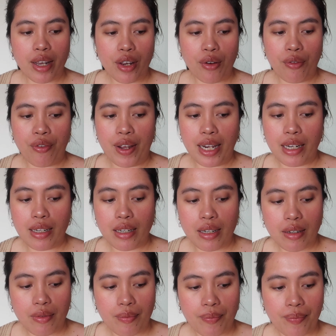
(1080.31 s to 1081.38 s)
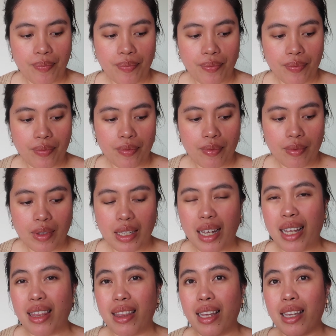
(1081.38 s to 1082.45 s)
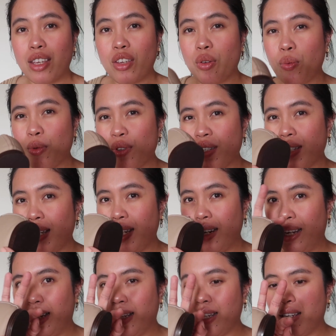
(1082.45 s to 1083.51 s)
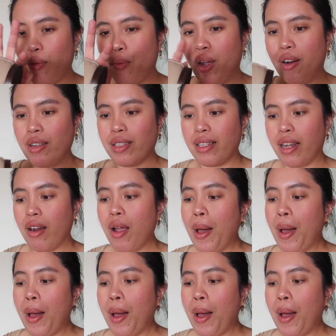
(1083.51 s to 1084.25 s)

your feet. I think you will see like wear and tear.